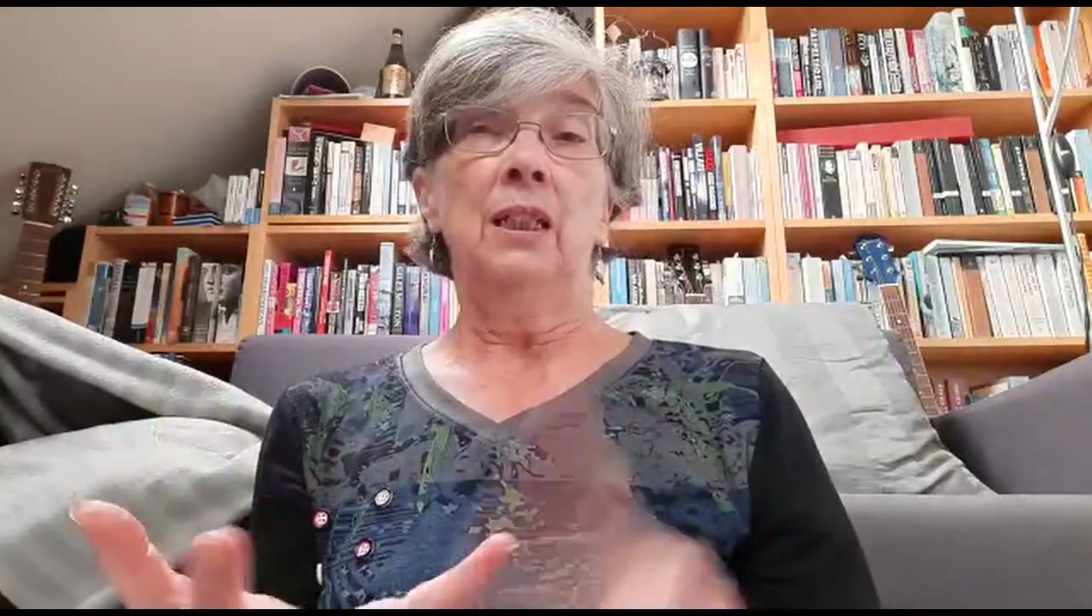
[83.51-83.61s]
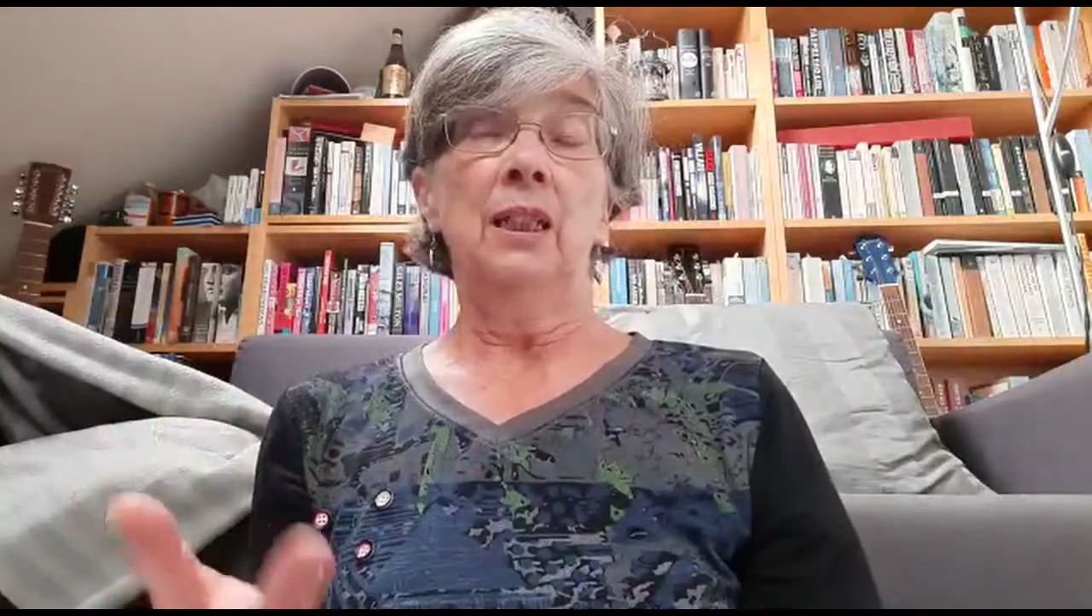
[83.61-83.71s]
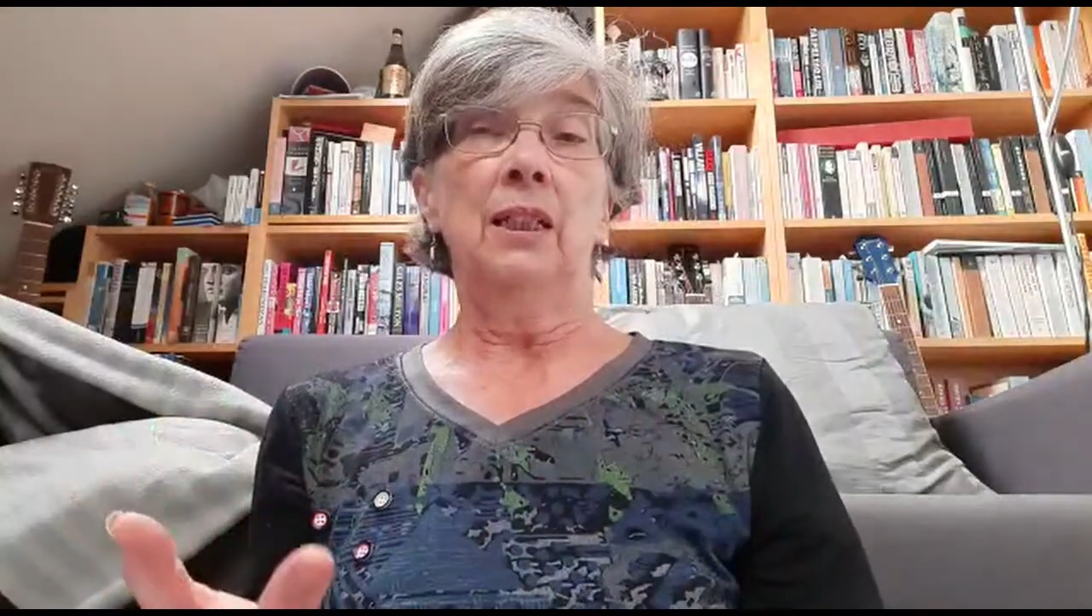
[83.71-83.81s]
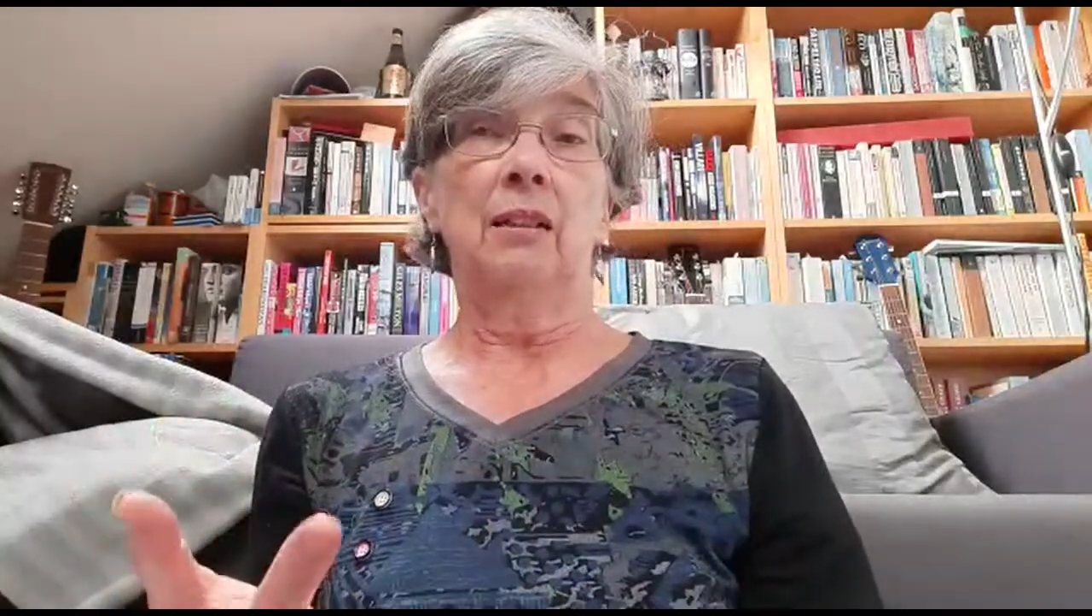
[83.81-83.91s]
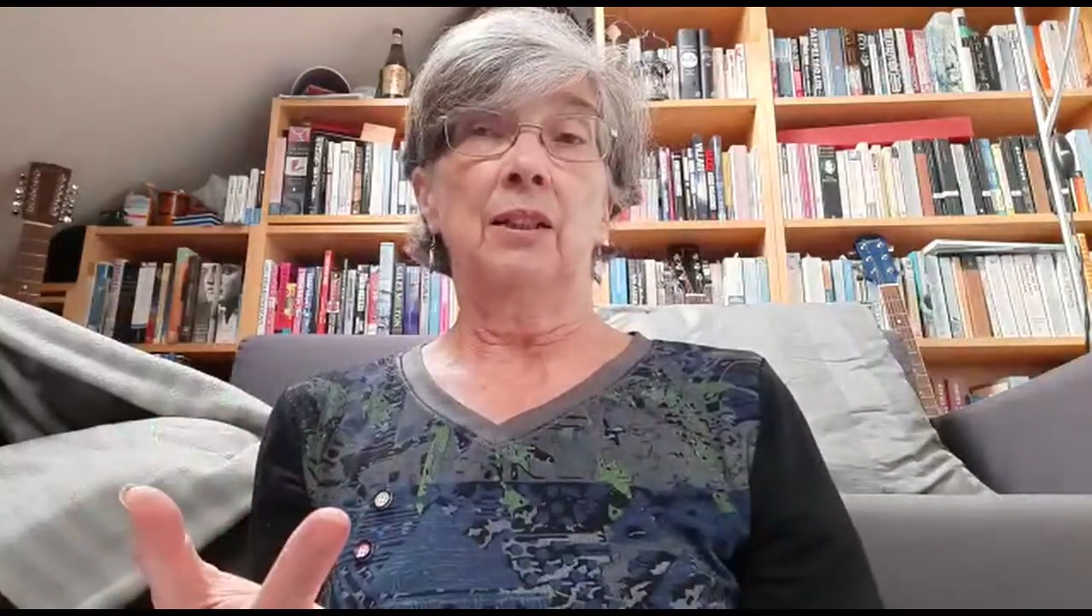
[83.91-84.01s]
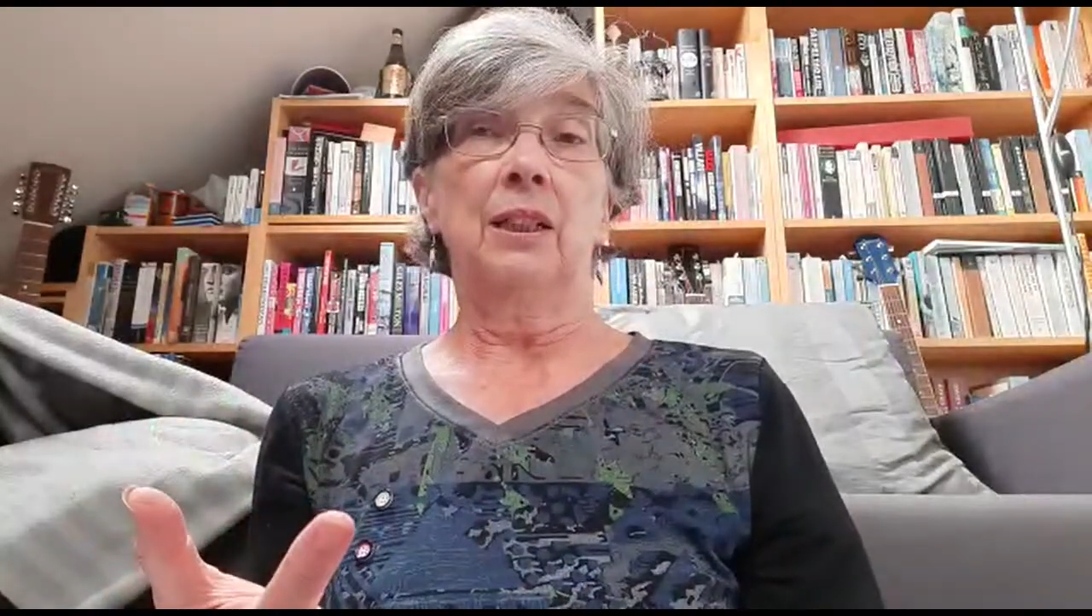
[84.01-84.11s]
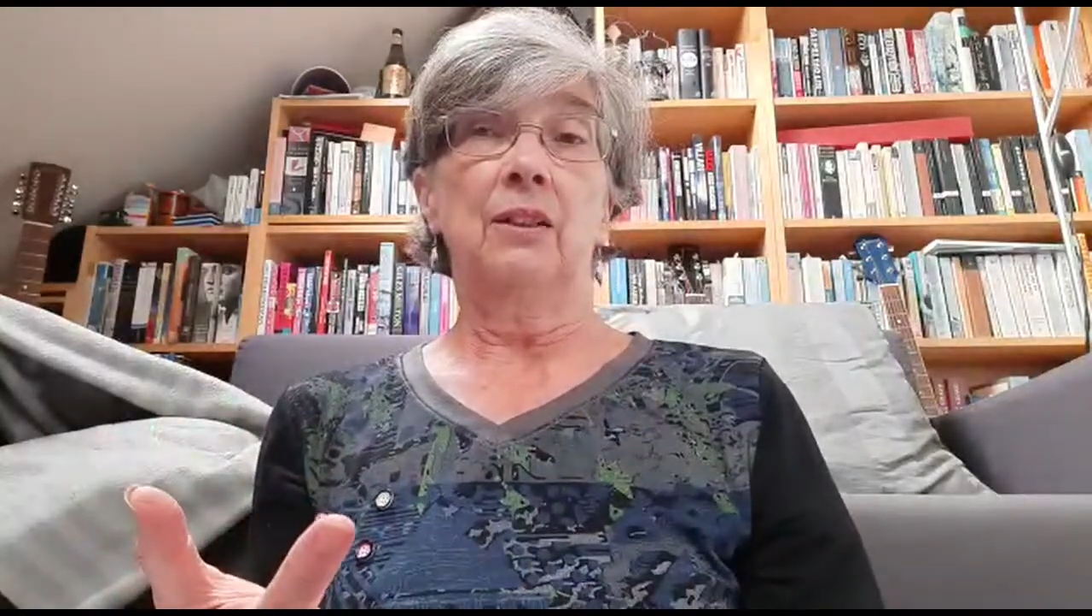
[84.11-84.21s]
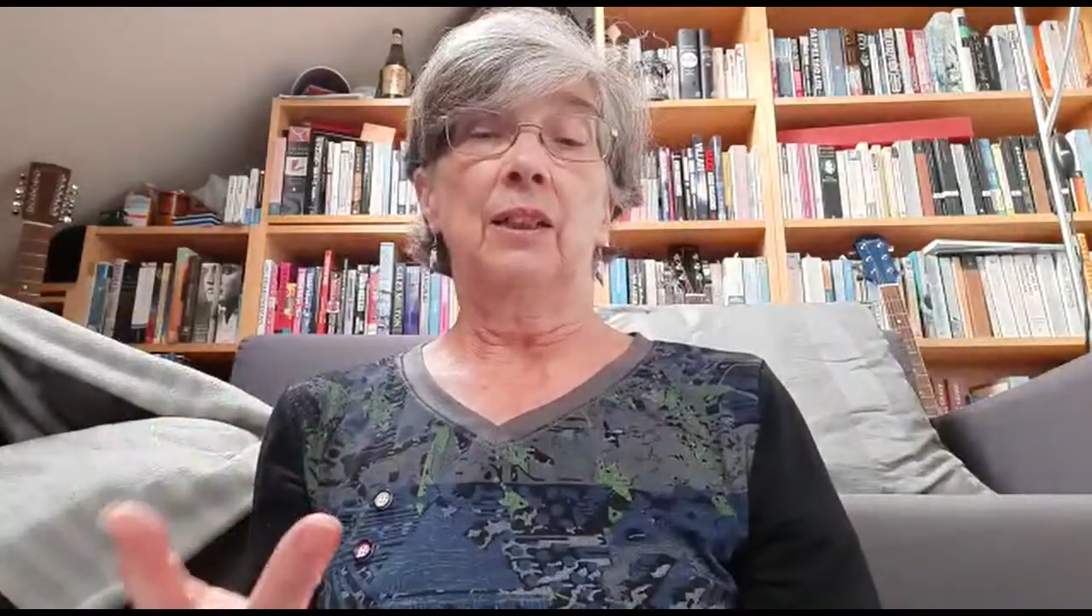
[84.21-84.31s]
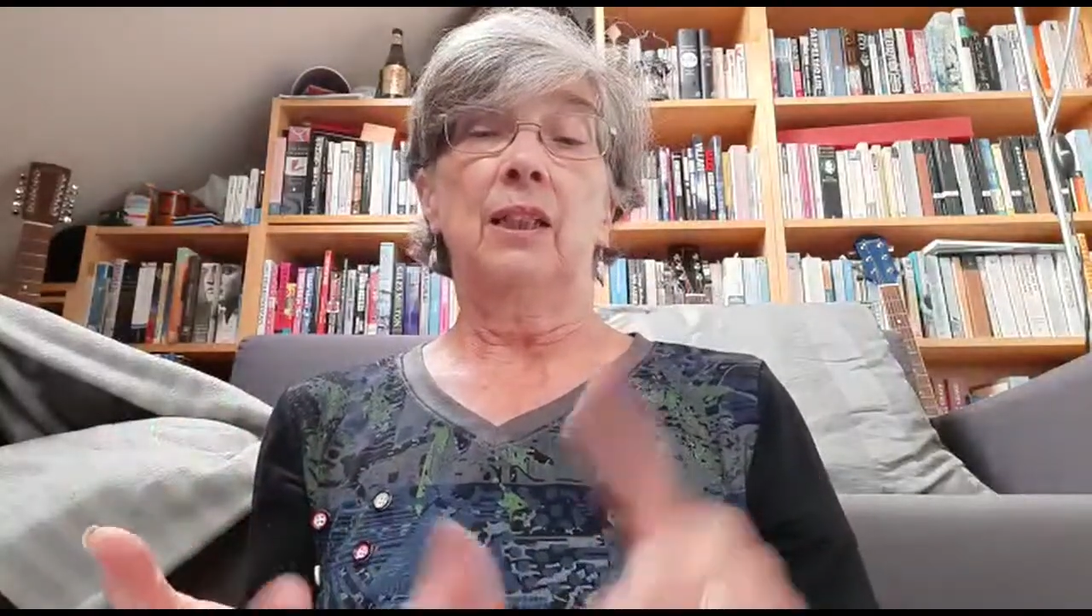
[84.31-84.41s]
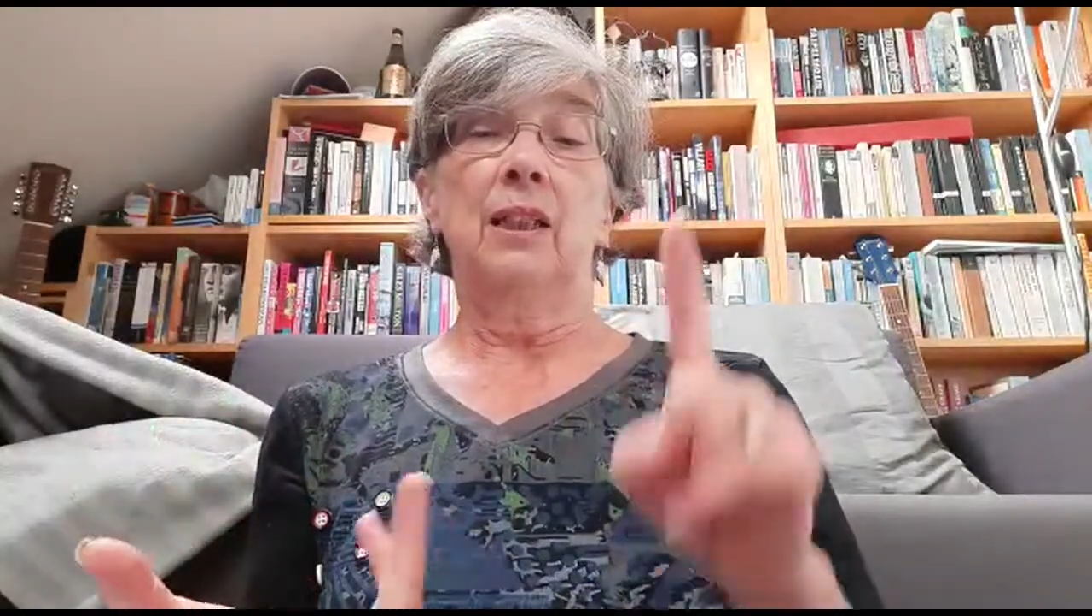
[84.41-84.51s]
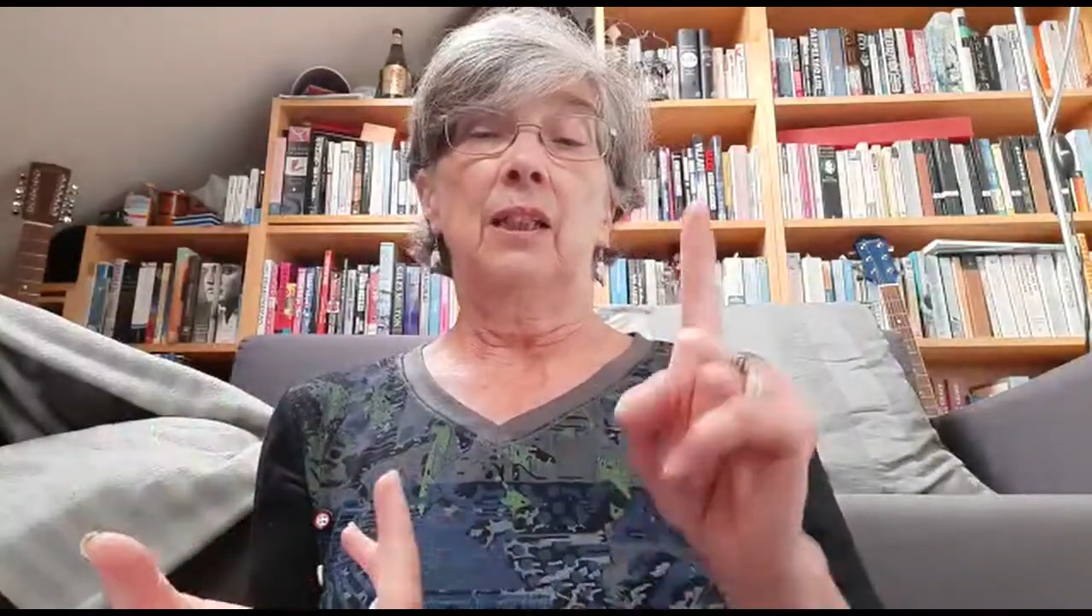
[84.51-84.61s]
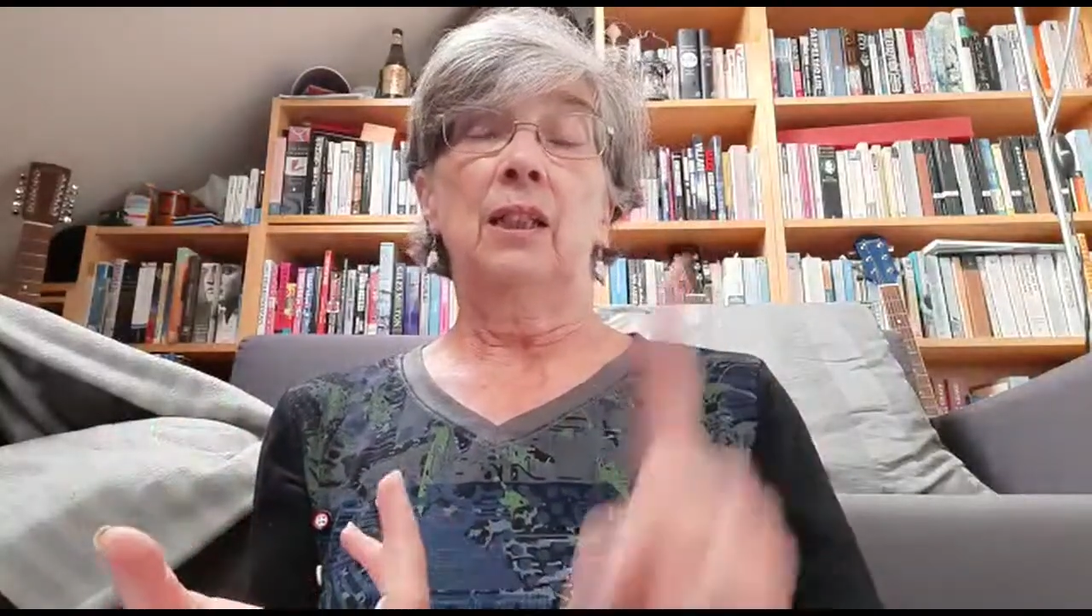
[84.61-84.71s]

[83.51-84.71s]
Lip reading: didn't start out as a king,